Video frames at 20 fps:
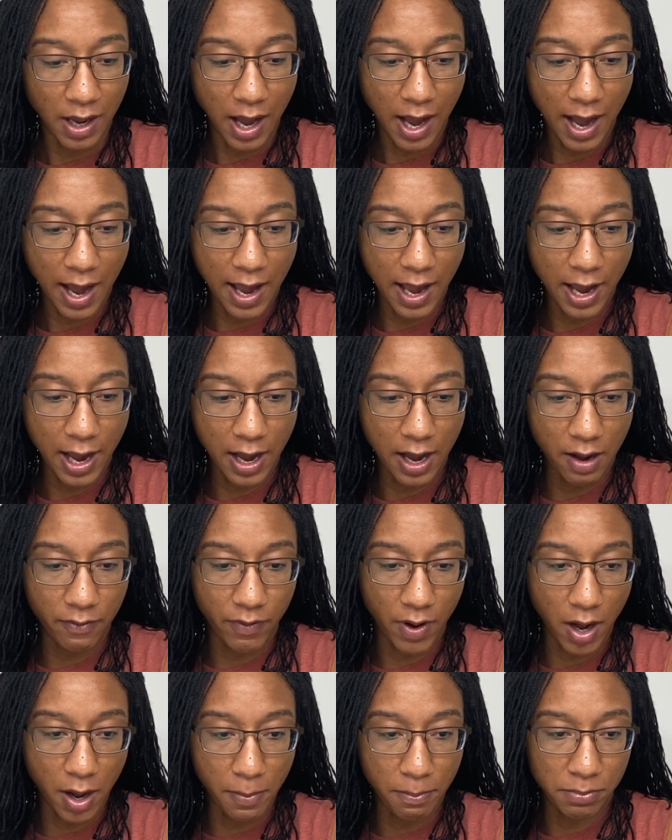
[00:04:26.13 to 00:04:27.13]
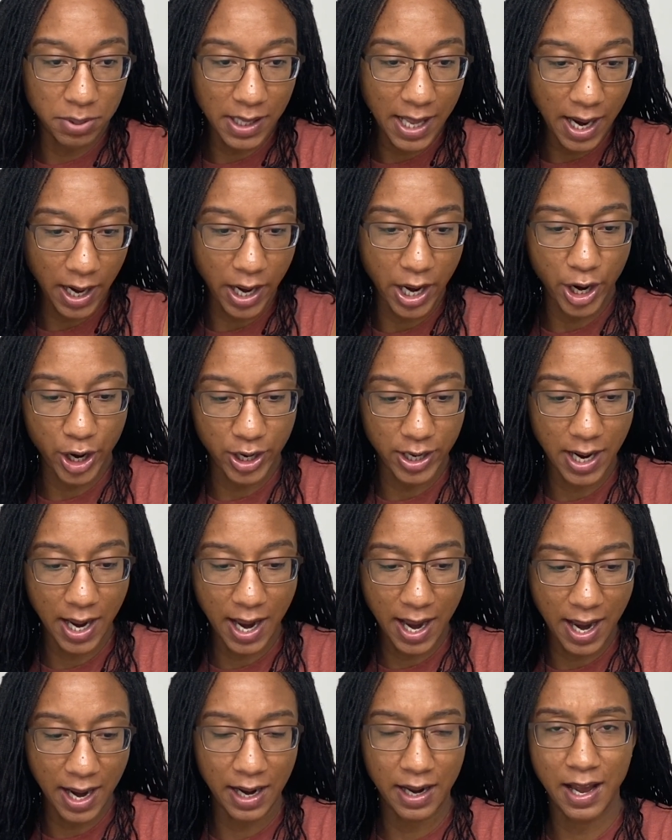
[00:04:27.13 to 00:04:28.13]
I have black hair
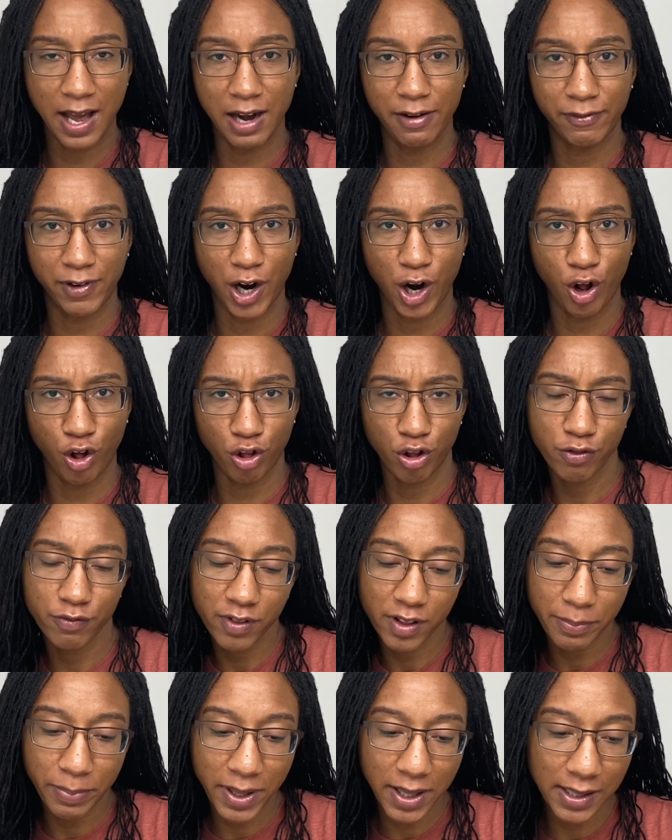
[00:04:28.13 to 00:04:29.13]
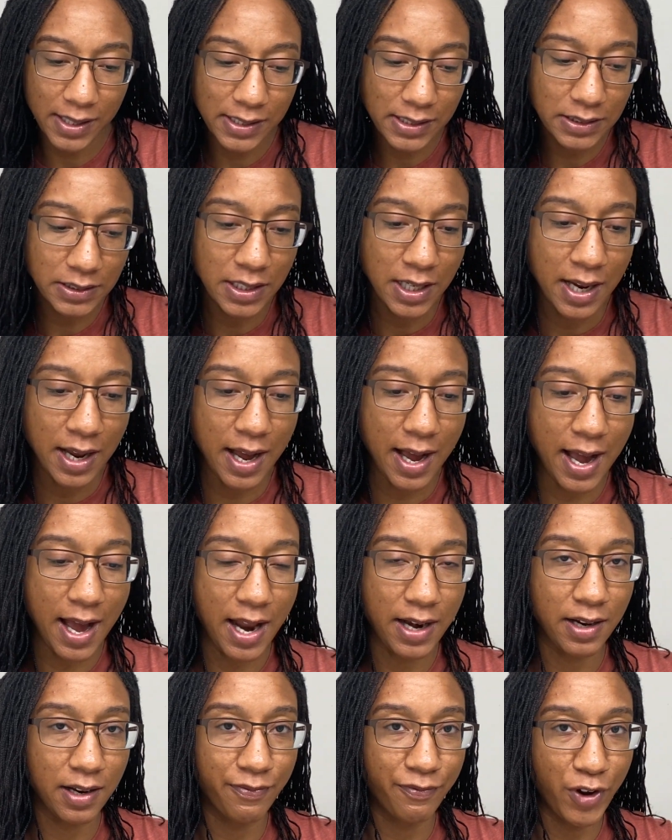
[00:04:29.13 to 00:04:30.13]
dye, kind of got all over the place. I
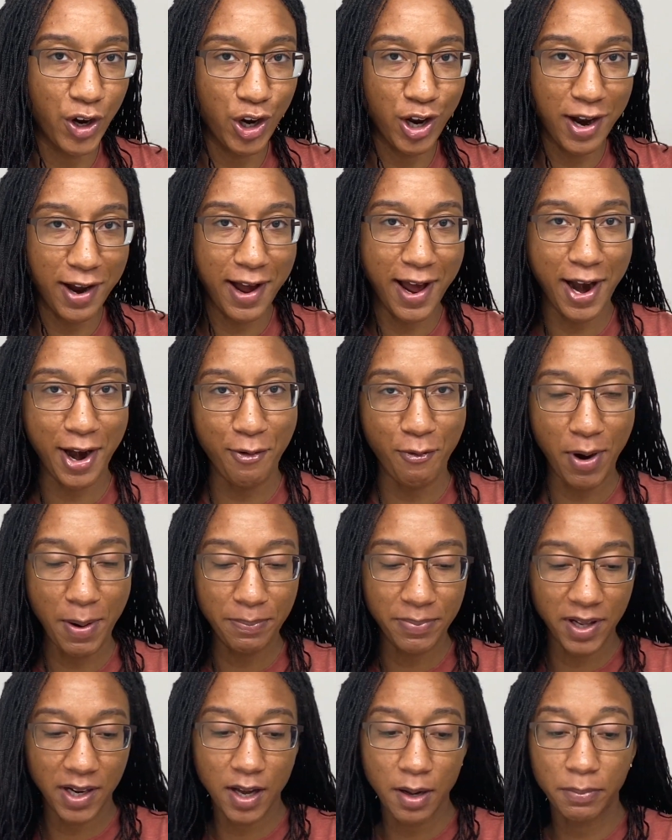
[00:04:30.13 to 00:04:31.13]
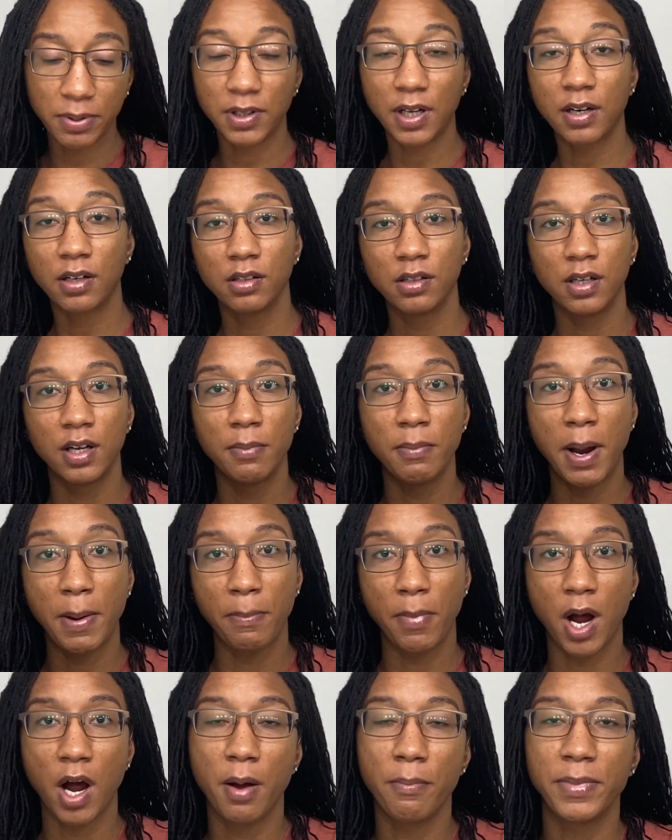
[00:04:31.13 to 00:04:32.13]
had to figure out how to wipe that up. Luckily, my
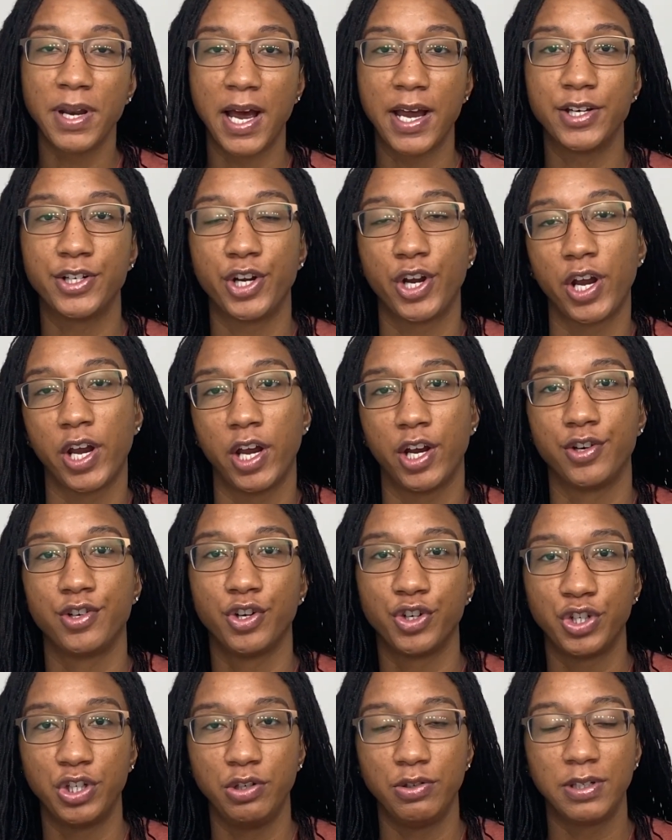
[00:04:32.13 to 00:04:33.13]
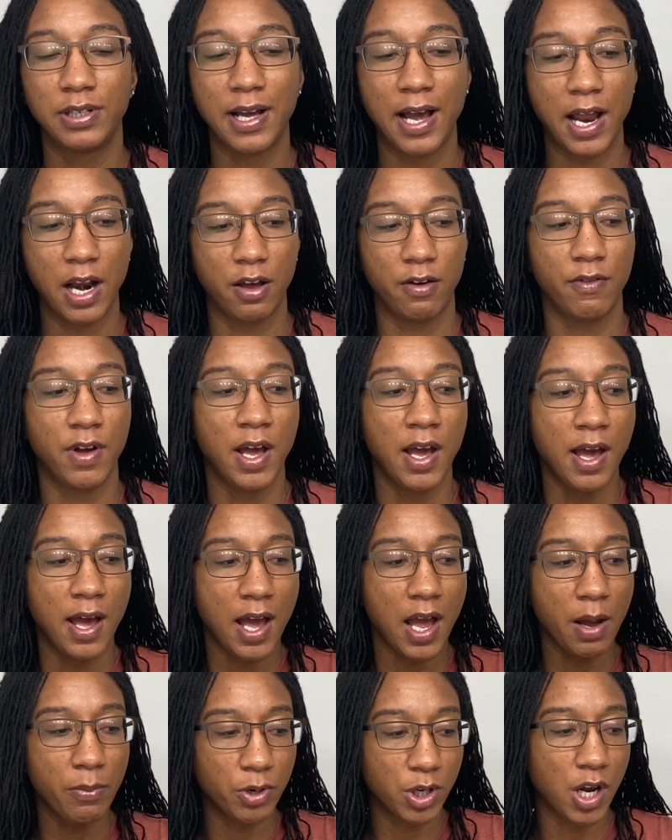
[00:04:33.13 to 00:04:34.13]
mom dyes her hair, so she was kind of
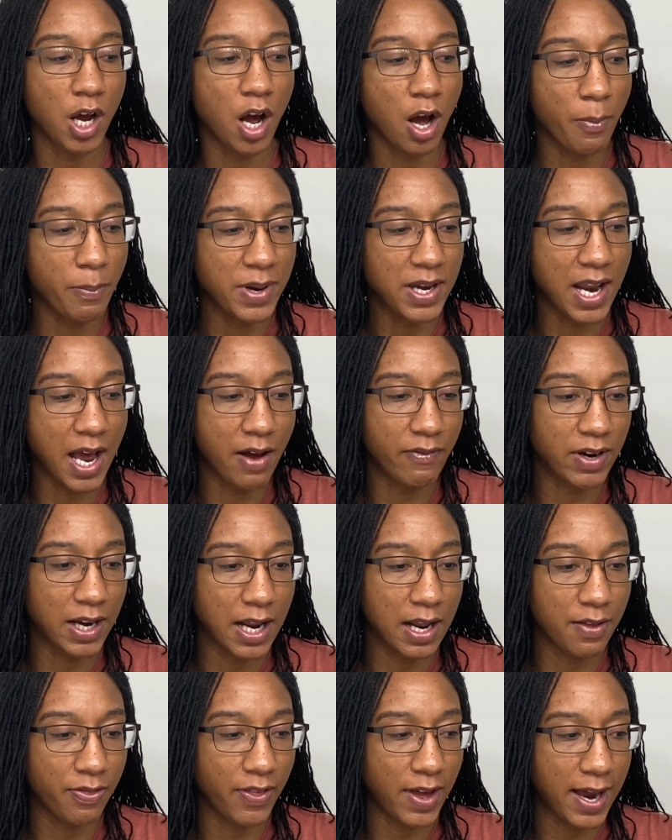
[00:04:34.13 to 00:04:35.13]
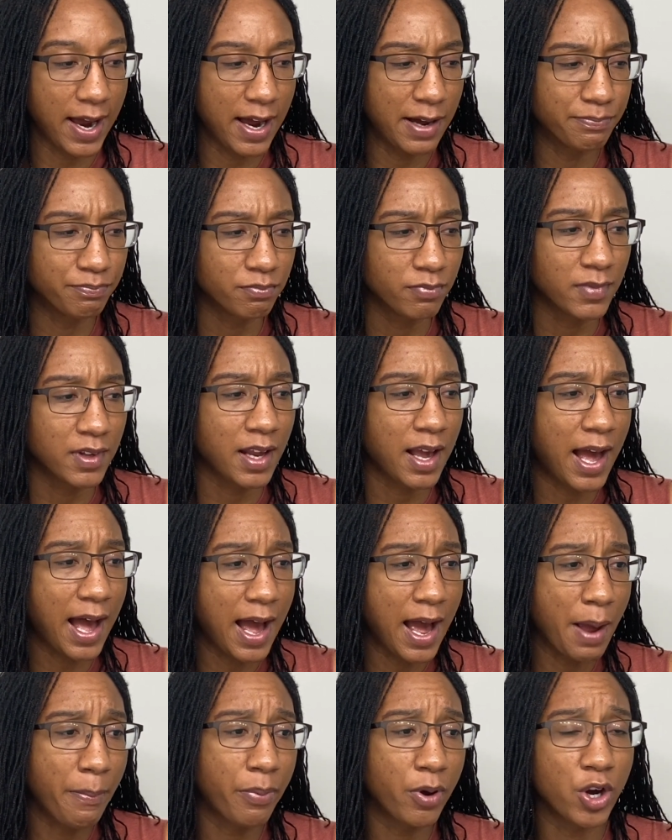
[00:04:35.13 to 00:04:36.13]
able to help me navigate that.
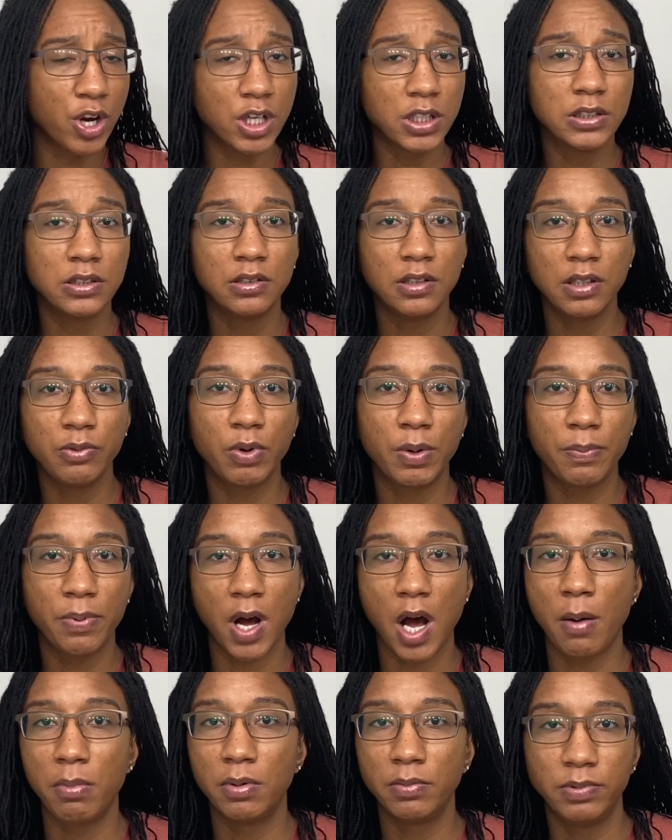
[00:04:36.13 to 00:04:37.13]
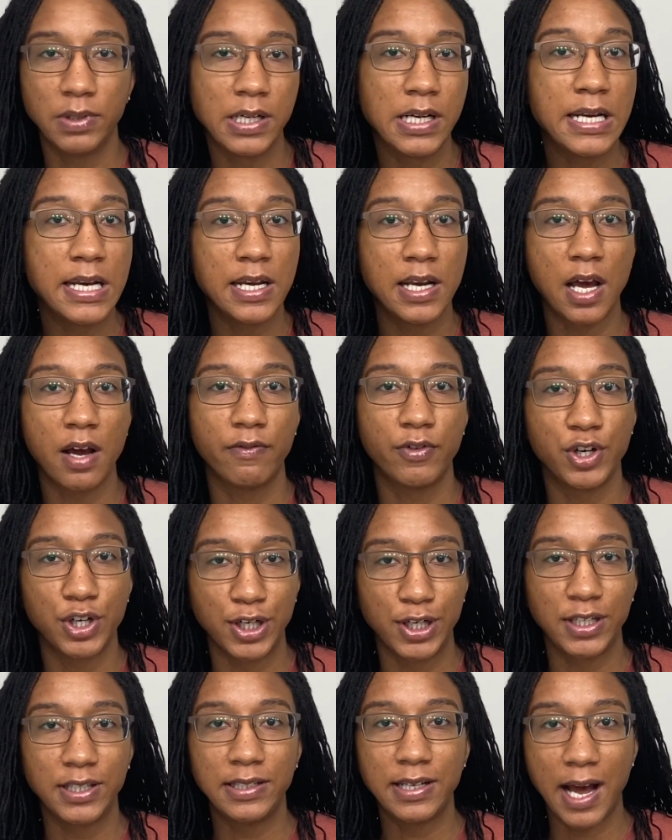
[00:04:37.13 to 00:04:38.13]
I personally would probably
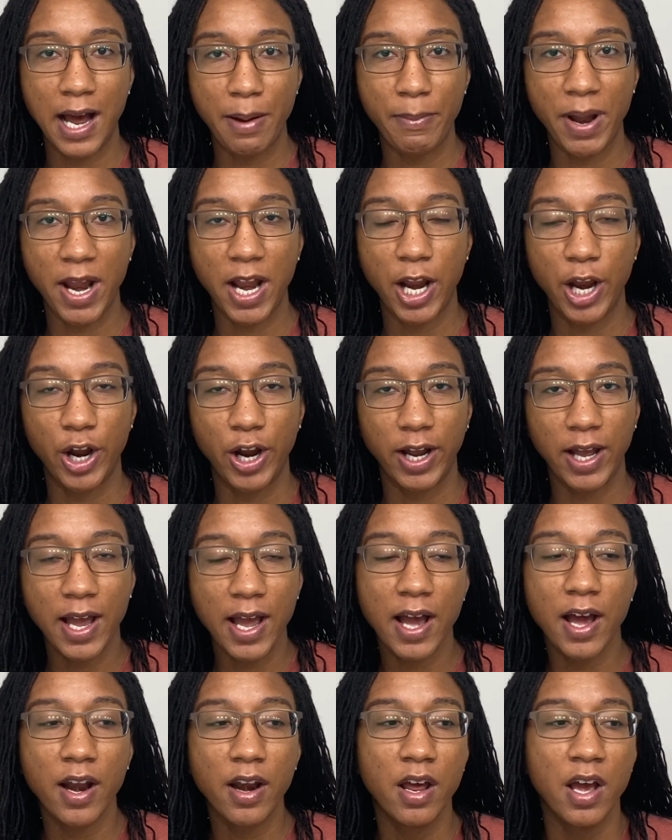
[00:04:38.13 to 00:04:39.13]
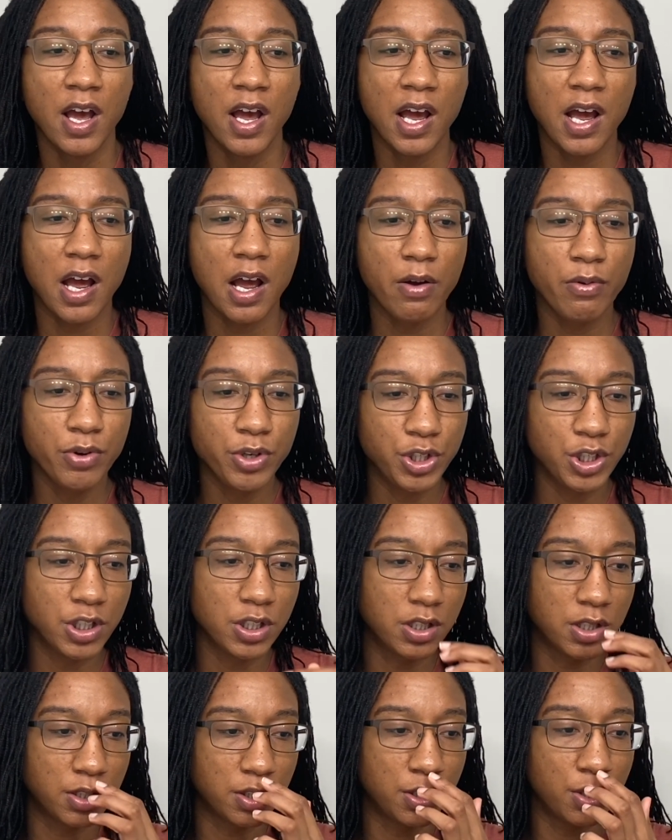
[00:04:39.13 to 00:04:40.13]
never dye my hair again. It was
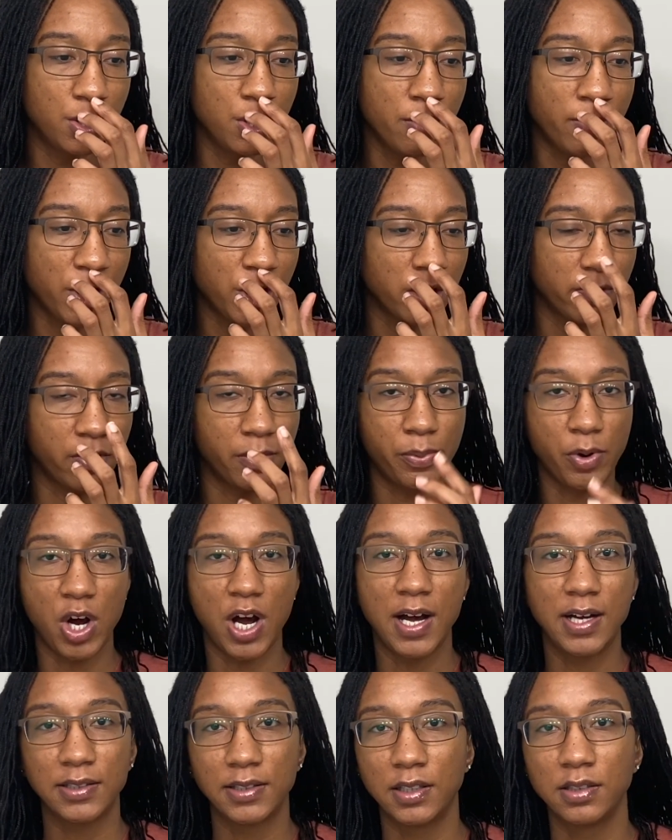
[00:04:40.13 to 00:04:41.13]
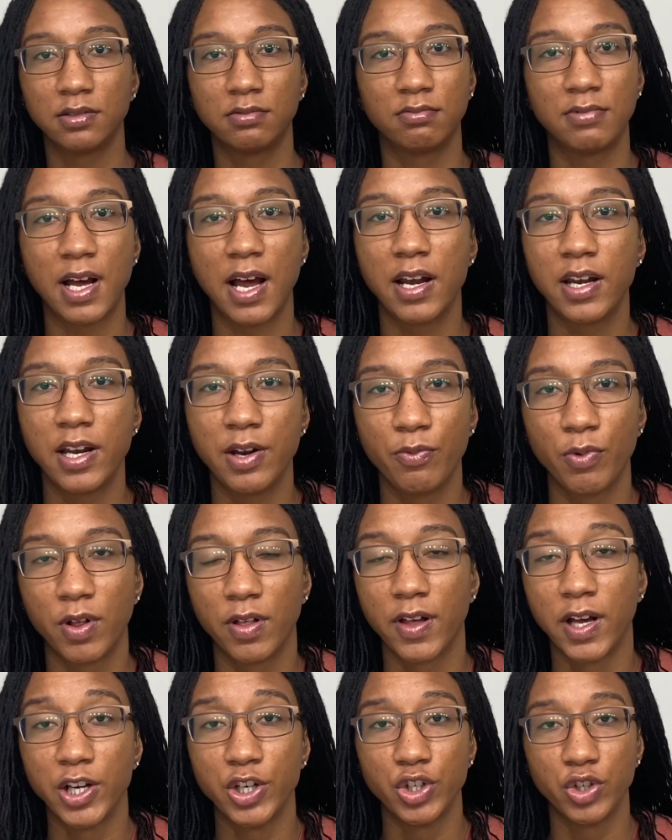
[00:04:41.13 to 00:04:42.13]
just too much of a process that I didn't
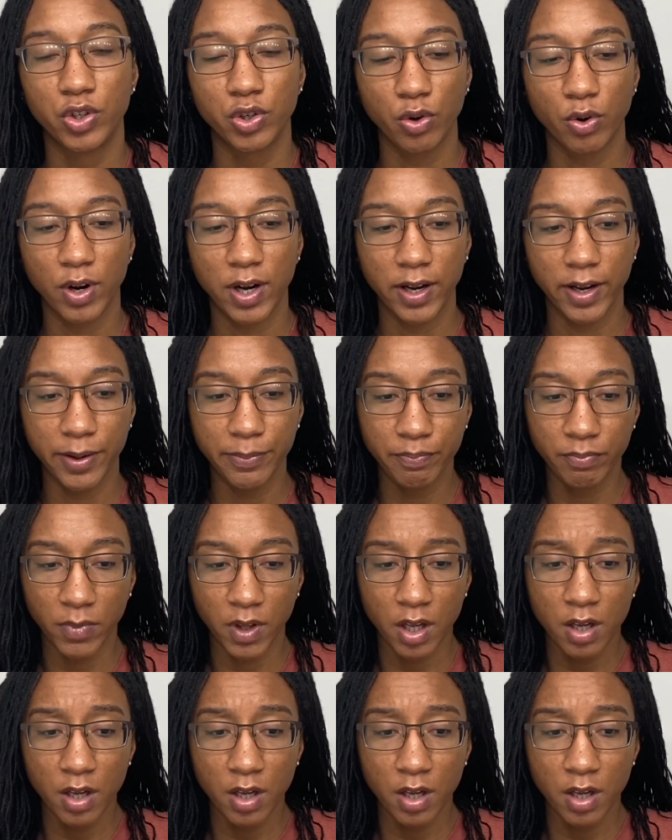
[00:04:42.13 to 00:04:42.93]
really enjoy.